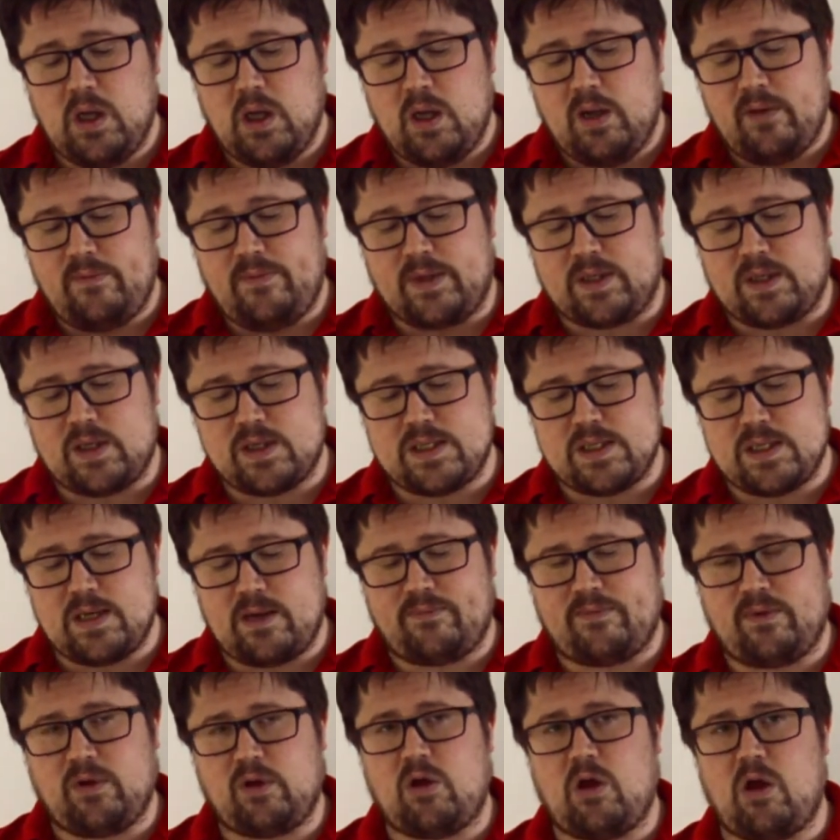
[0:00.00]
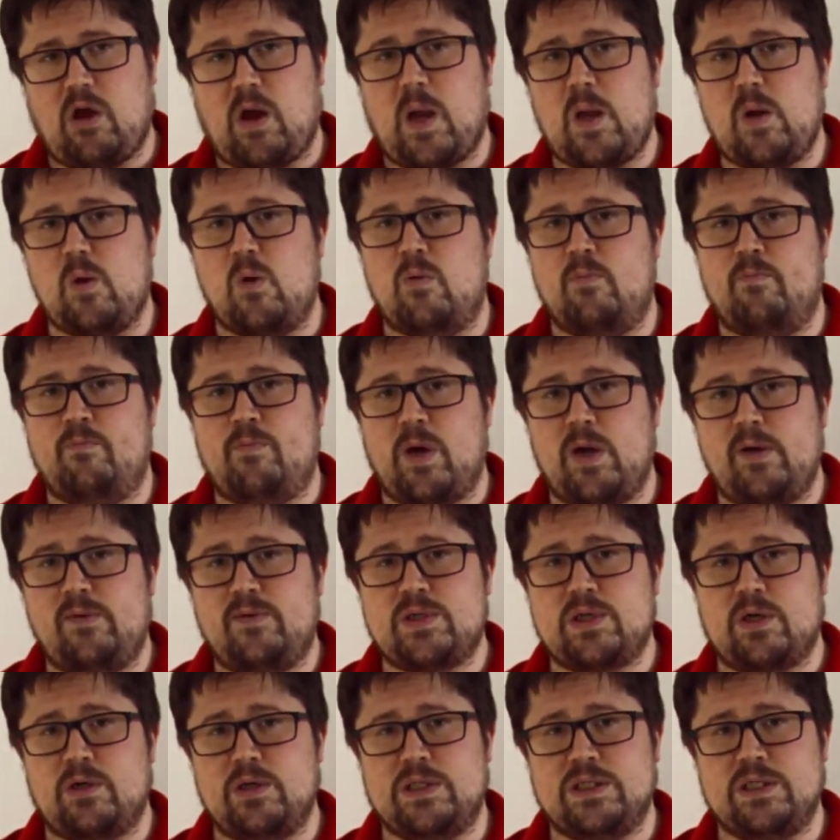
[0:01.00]
If it doesn't have the cutout on both
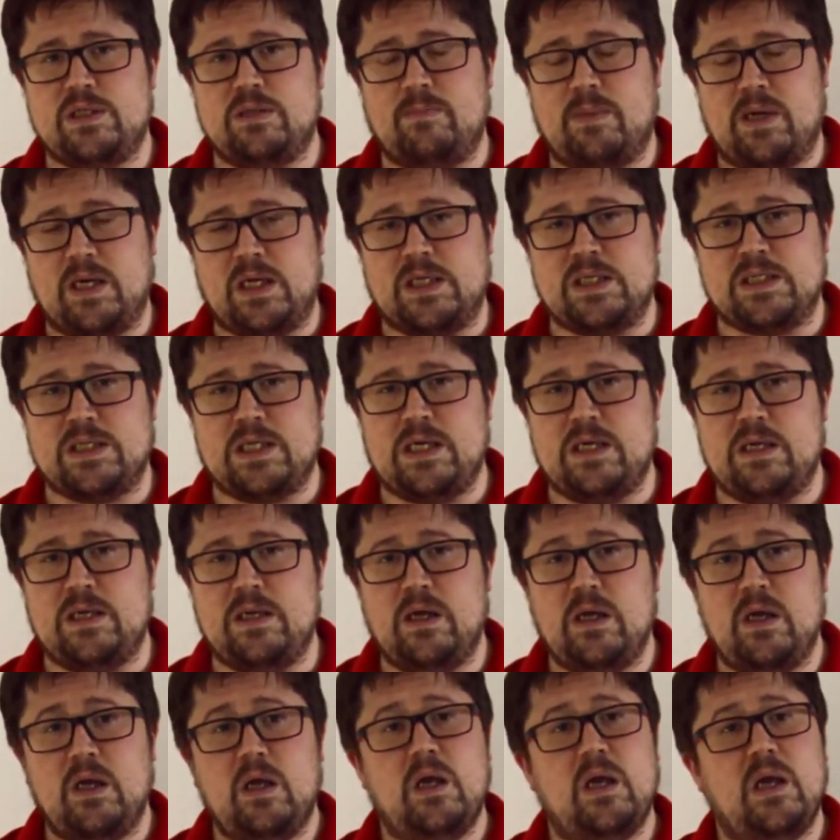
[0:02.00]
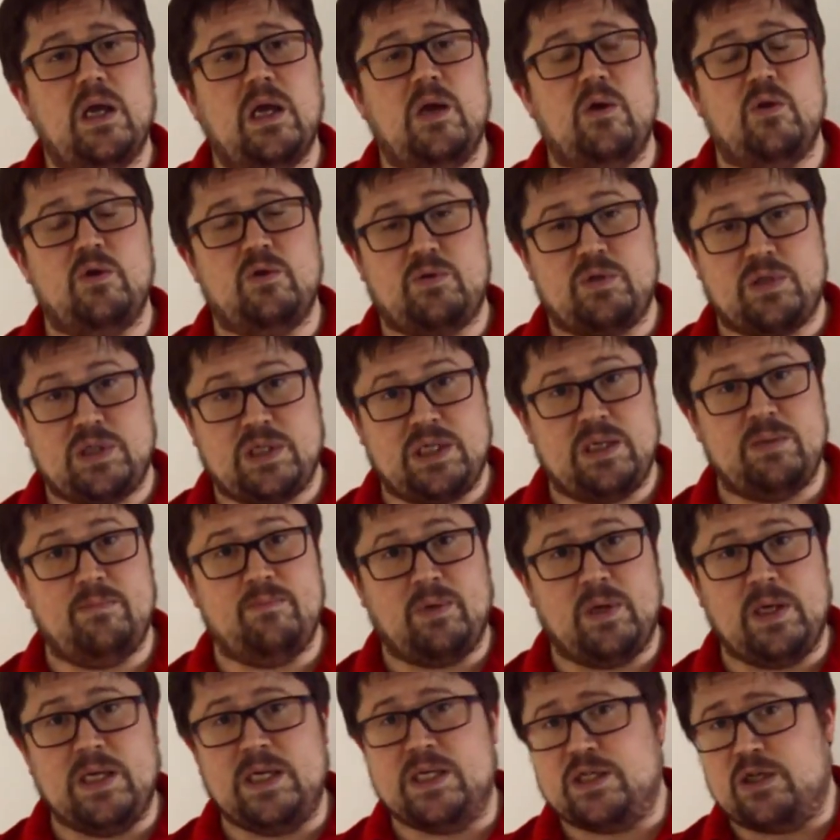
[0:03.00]
sides of the magazine, it
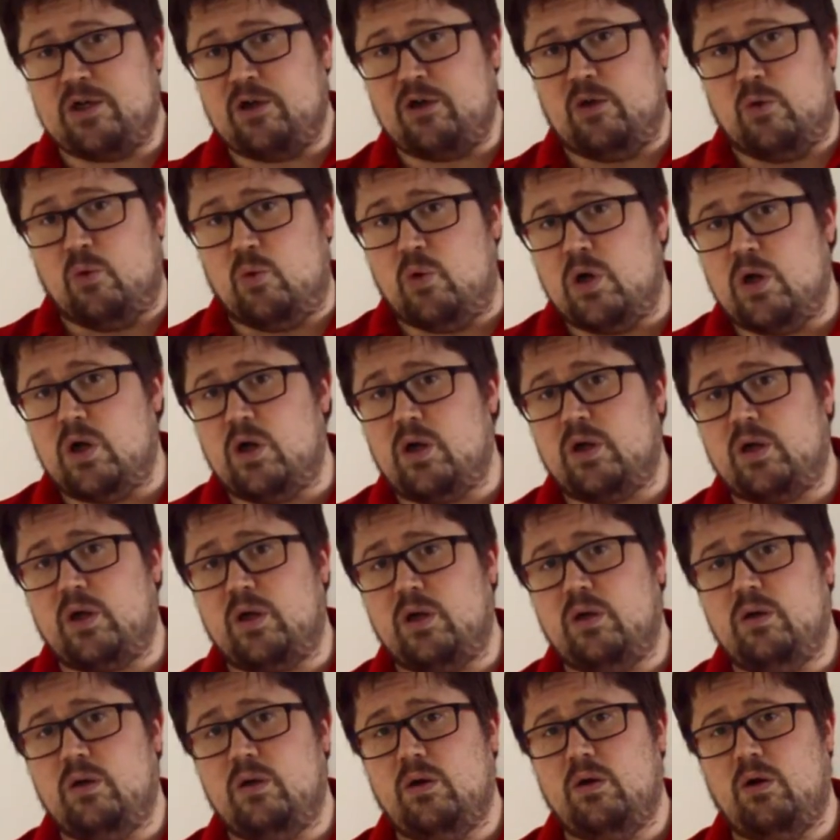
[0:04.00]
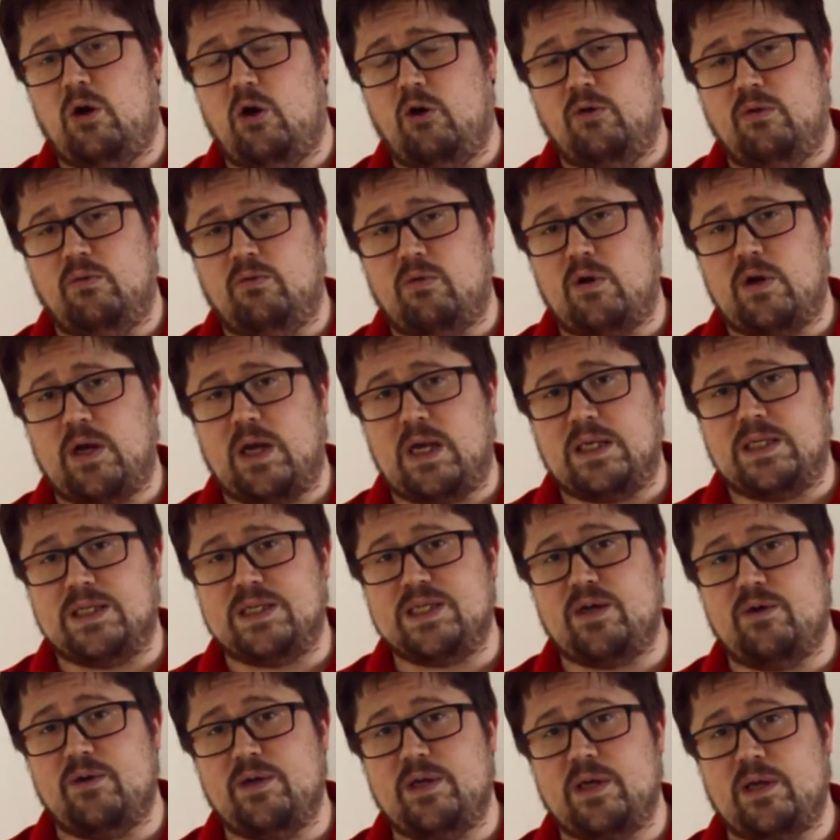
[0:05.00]
simply isn't going to work on the right hand
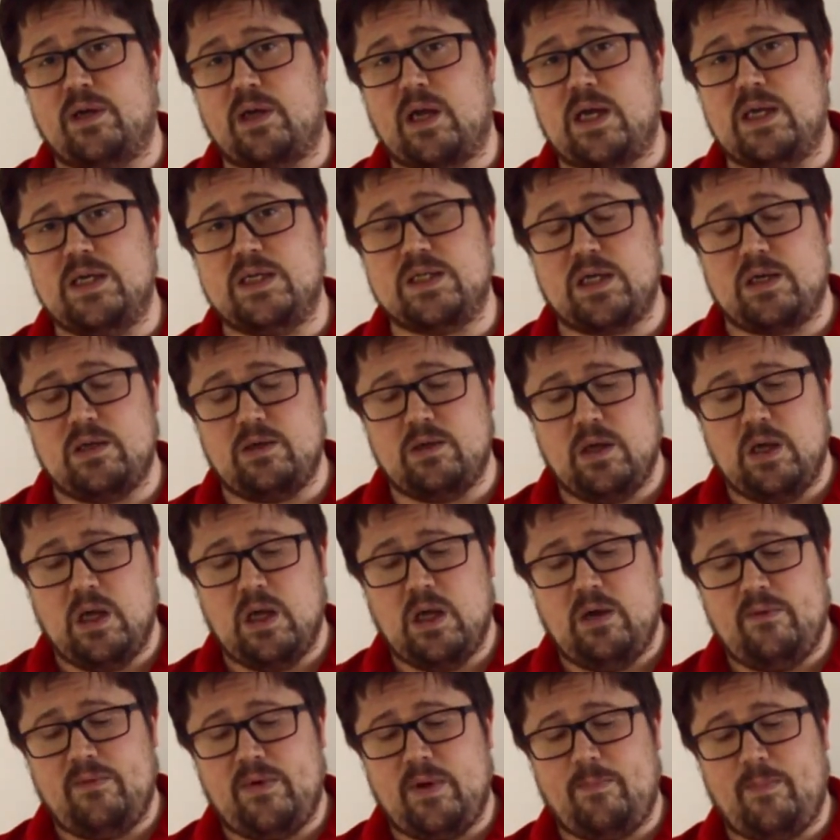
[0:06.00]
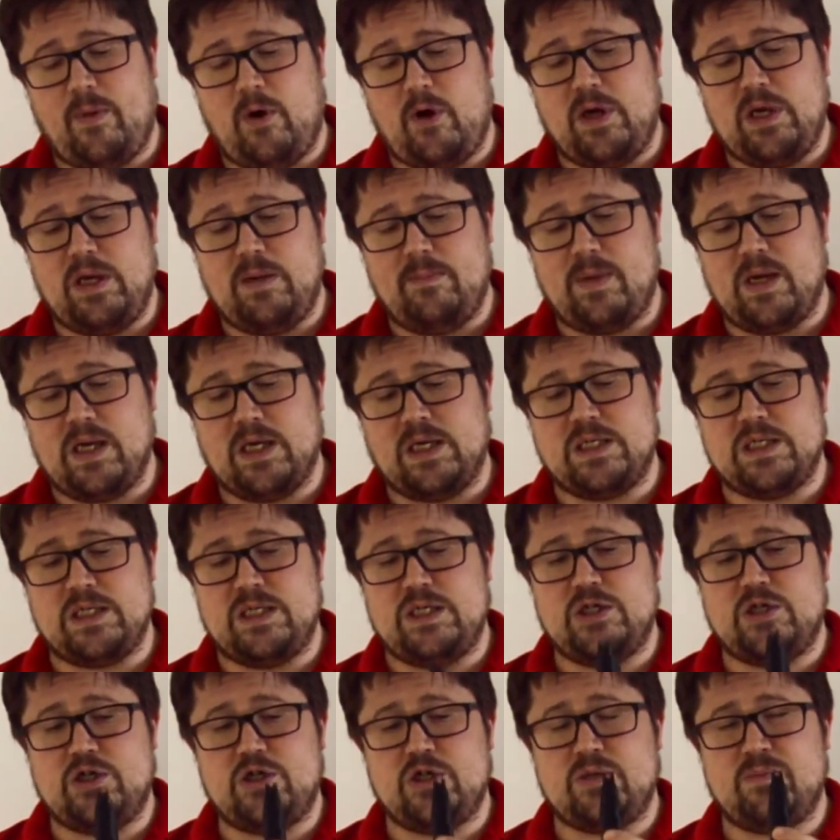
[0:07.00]
side. Okay, so if you're buying your
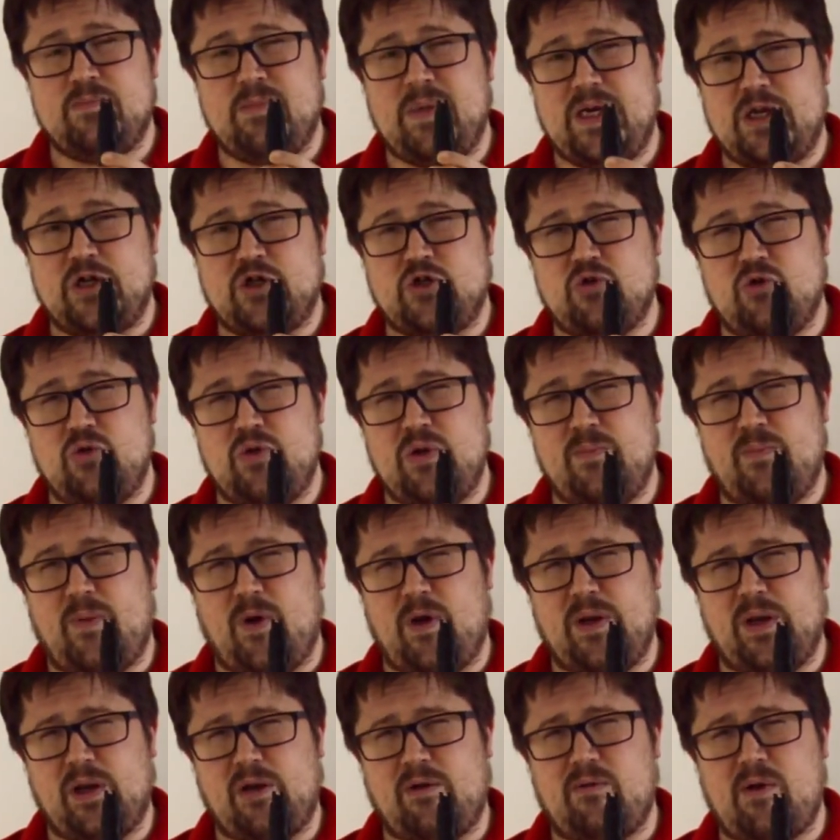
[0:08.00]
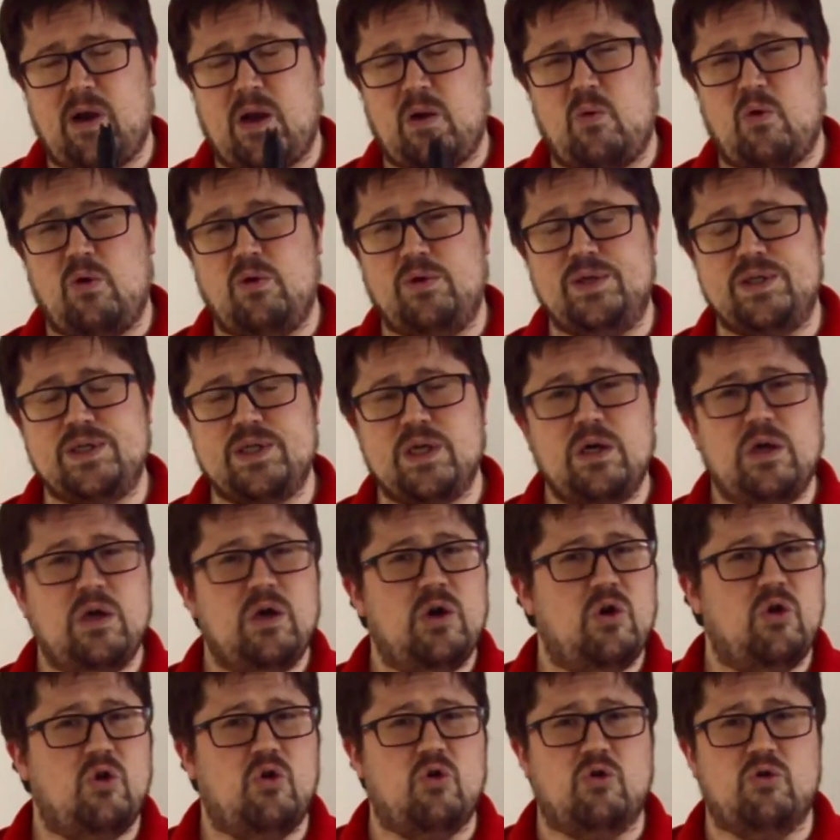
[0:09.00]
magazines, just make sure you buy the correct ones,
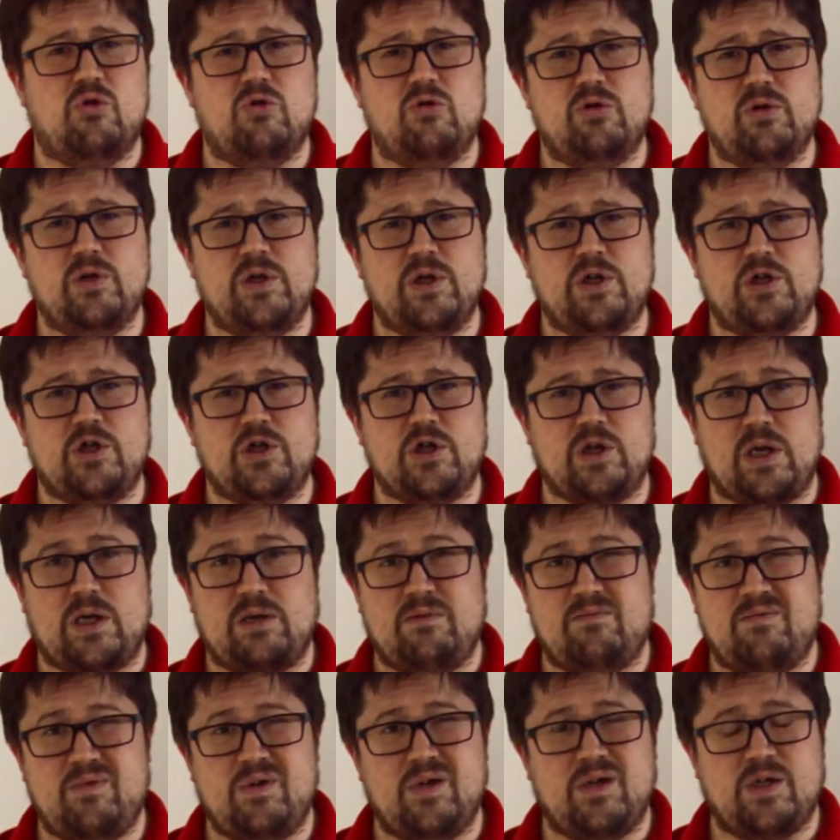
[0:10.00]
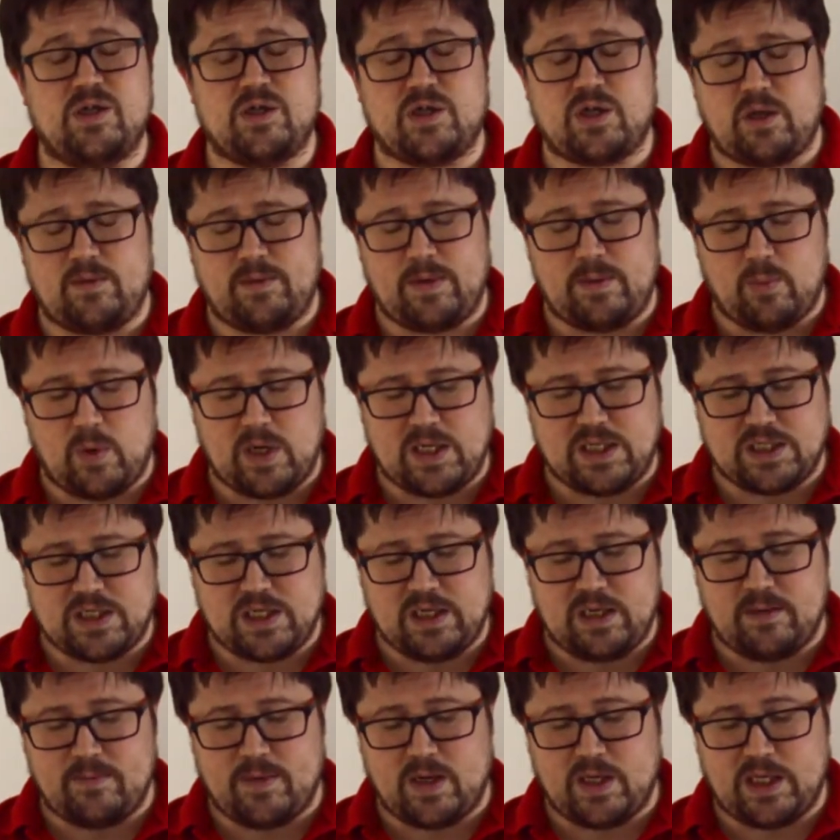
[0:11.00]
or you're just going to be wasting
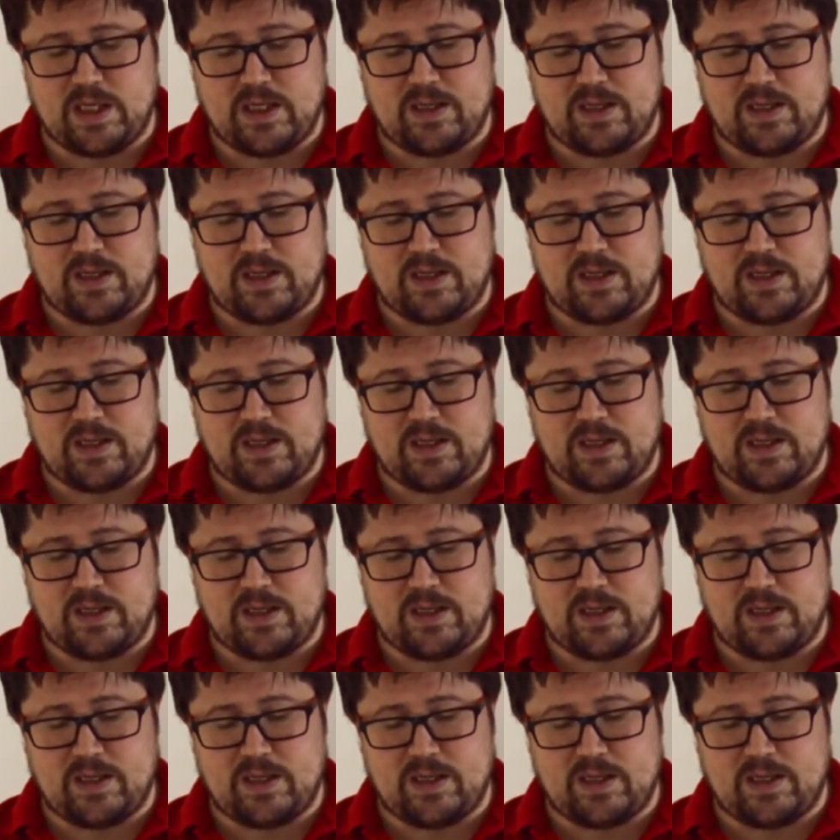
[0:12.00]
your money.